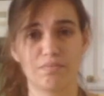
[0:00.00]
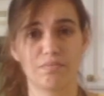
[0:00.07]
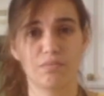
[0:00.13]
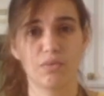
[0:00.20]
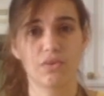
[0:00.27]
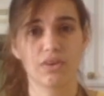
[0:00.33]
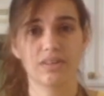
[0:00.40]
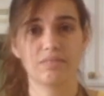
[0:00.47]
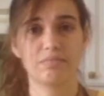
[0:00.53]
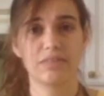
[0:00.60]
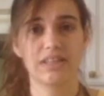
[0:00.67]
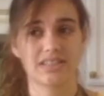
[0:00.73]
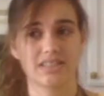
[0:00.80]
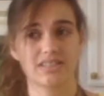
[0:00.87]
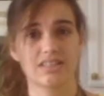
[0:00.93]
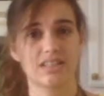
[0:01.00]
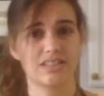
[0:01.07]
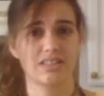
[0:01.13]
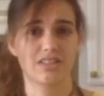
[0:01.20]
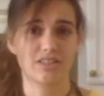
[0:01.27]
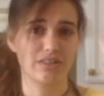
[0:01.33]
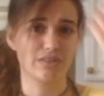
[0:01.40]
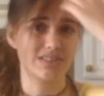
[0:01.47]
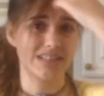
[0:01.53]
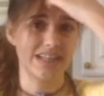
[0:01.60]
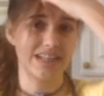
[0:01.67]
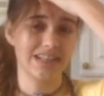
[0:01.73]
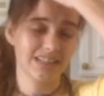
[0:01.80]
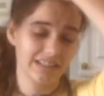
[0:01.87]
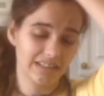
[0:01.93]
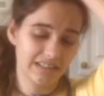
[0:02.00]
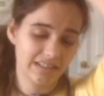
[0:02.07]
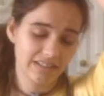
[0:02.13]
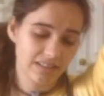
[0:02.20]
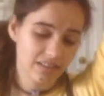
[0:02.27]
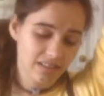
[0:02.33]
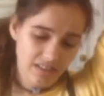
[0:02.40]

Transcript: or more because it's on such a low setting.